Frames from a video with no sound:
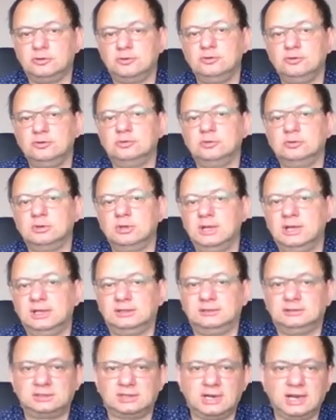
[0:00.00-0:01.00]
you
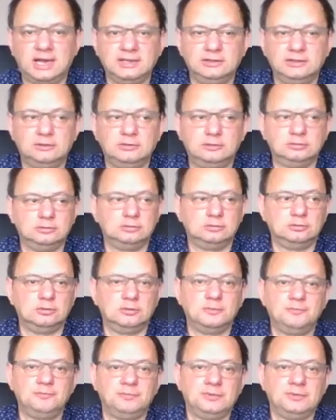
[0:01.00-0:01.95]
try to